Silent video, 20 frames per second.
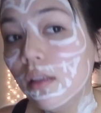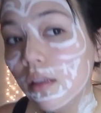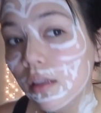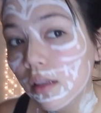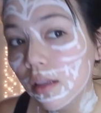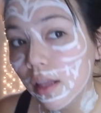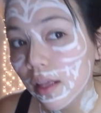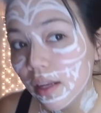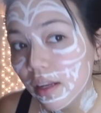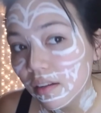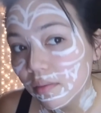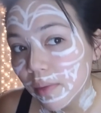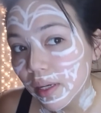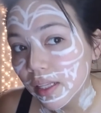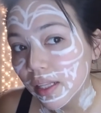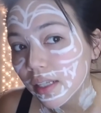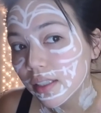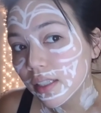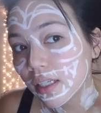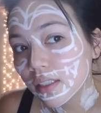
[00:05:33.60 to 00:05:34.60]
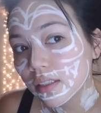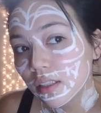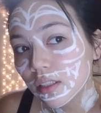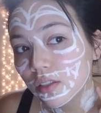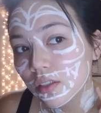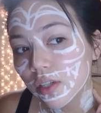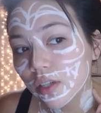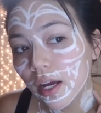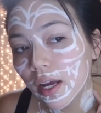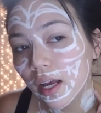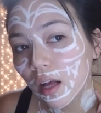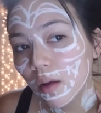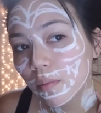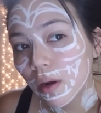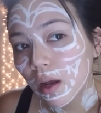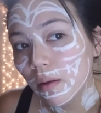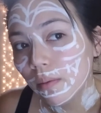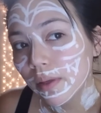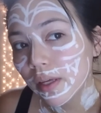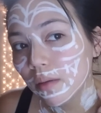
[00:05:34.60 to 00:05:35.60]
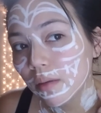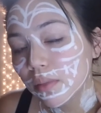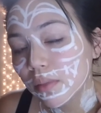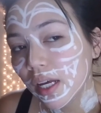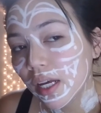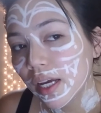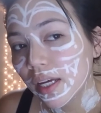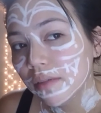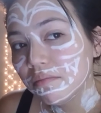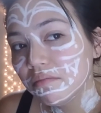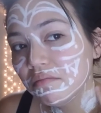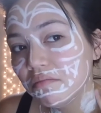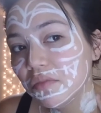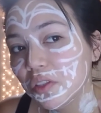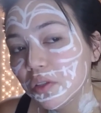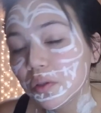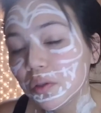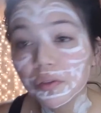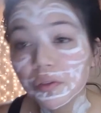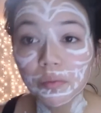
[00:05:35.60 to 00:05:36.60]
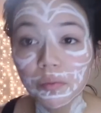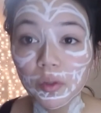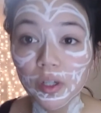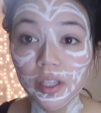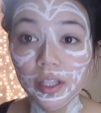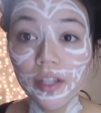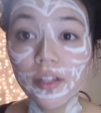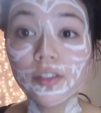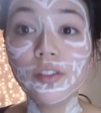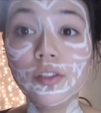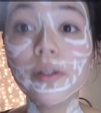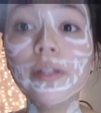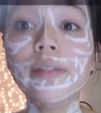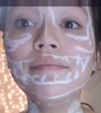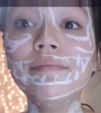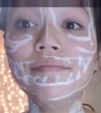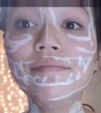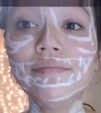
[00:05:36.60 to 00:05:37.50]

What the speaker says: then if my latex is dry, I'll probably apply 2 or 3 more layers to it.